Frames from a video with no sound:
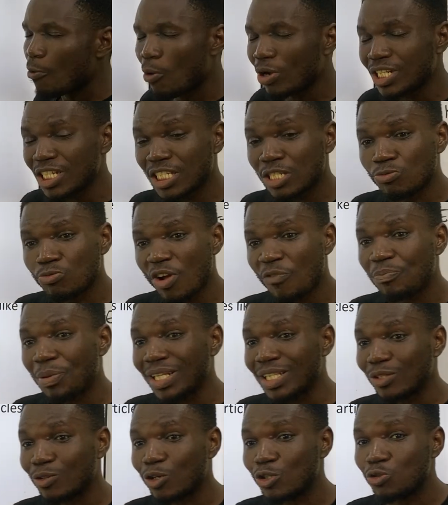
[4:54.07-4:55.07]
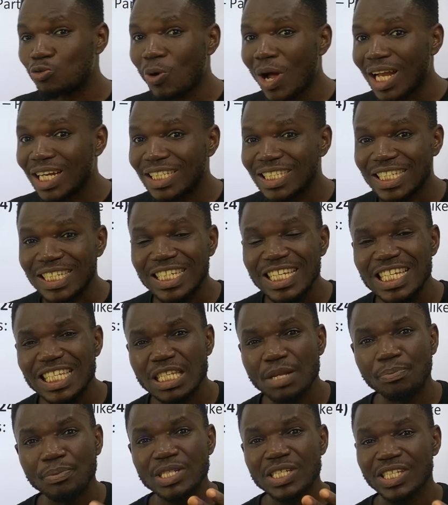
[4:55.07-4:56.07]
What is the wave-particle duality? It's
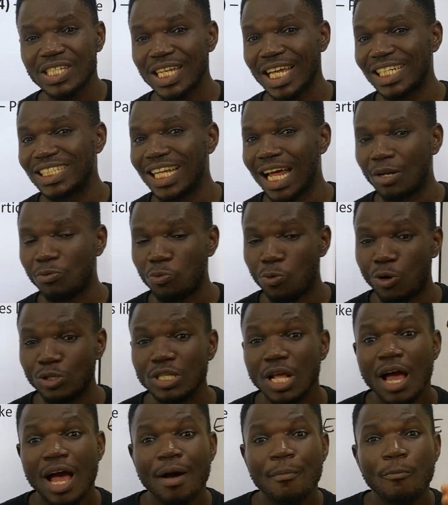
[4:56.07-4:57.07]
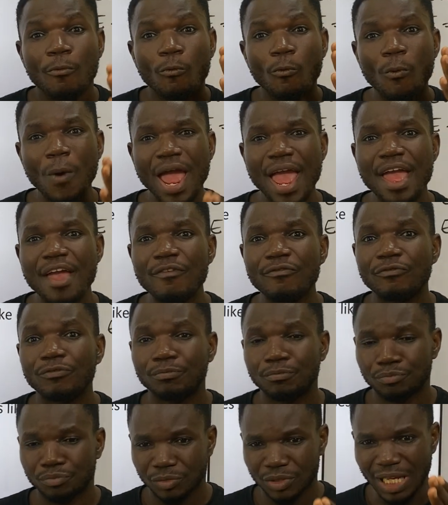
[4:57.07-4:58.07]
simply saying that wave
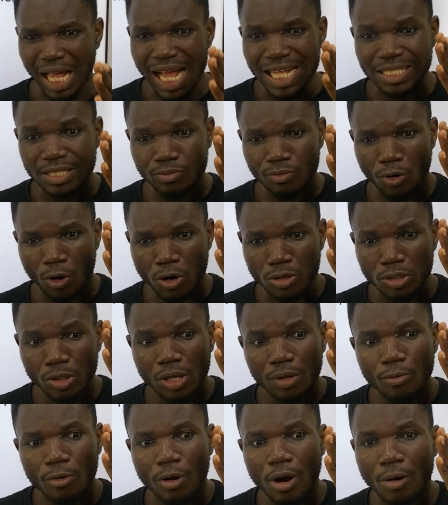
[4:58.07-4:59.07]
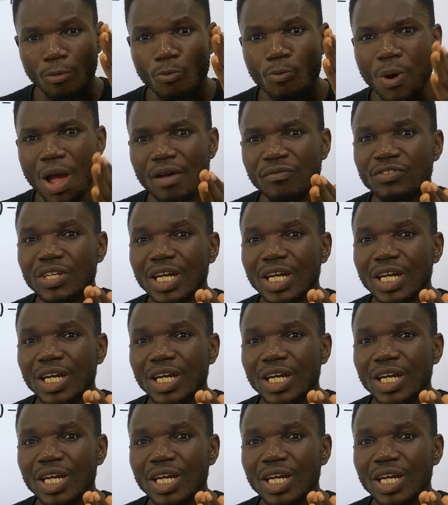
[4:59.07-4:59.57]
that wave